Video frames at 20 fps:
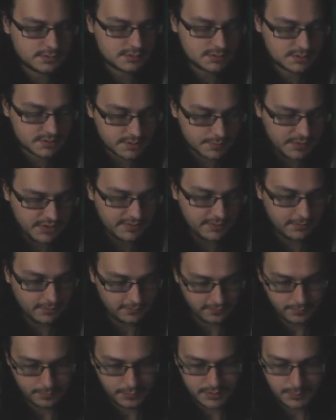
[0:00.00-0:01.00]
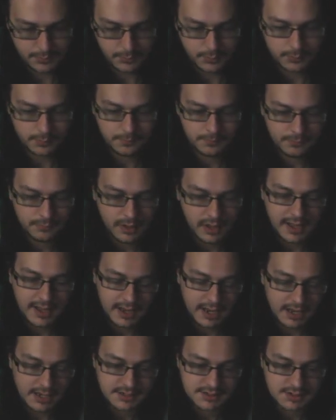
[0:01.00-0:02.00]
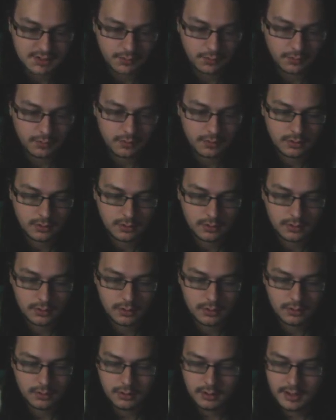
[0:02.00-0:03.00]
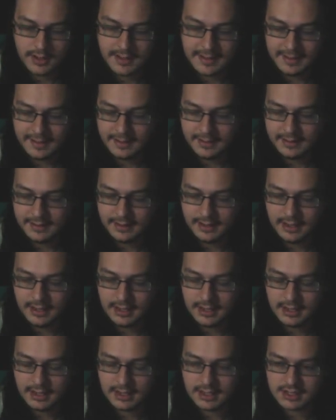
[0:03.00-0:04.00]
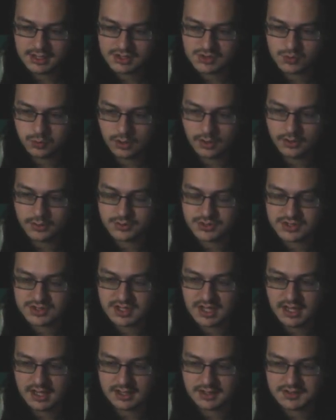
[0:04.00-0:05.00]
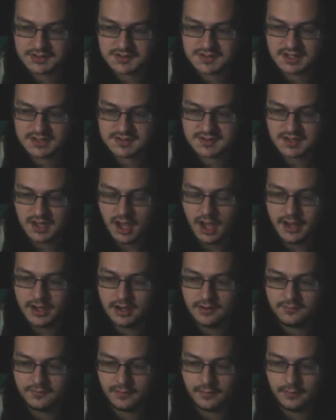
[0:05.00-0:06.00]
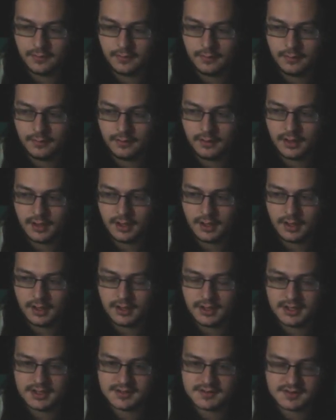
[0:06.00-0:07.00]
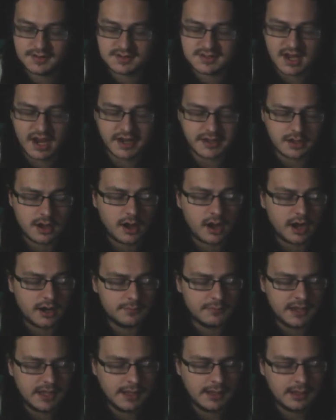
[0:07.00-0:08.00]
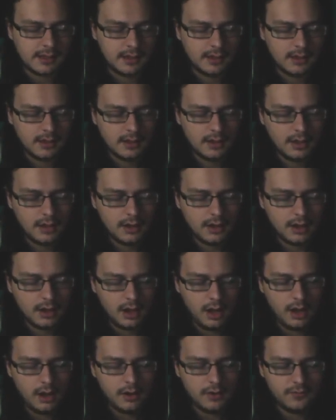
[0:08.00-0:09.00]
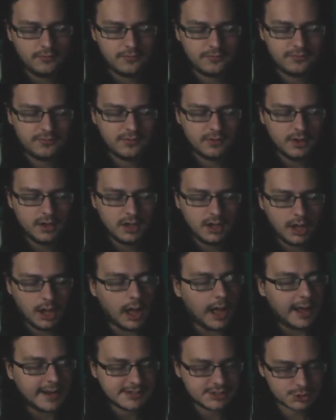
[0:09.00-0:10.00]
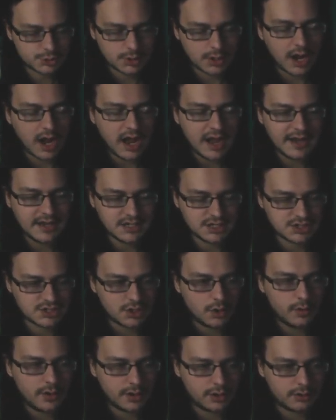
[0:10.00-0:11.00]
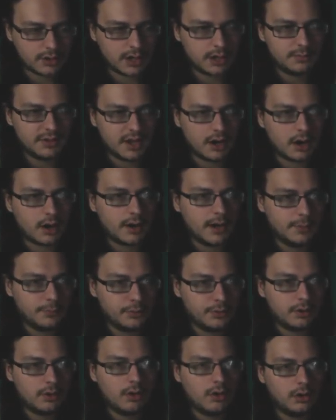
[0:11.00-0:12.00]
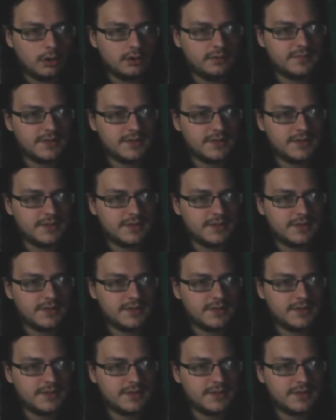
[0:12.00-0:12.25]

to be there for people. I, I do. And it, it it's one of those things that's kind of a, a, it's a dichotomy of I try so incredibly hard. I put all of